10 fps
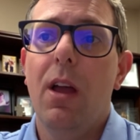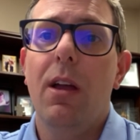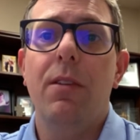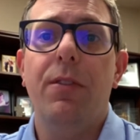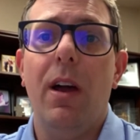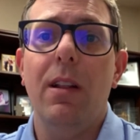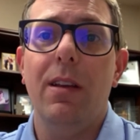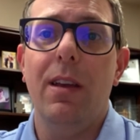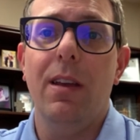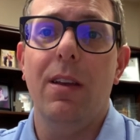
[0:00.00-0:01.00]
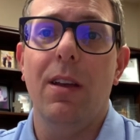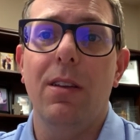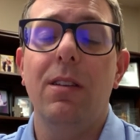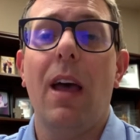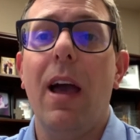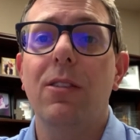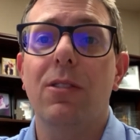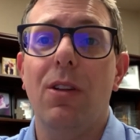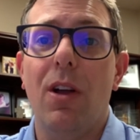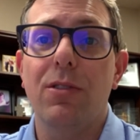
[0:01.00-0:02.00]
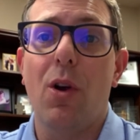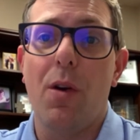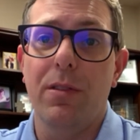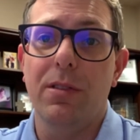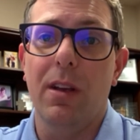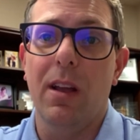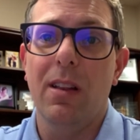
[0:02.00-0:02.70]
And finally, tax loss harvesting.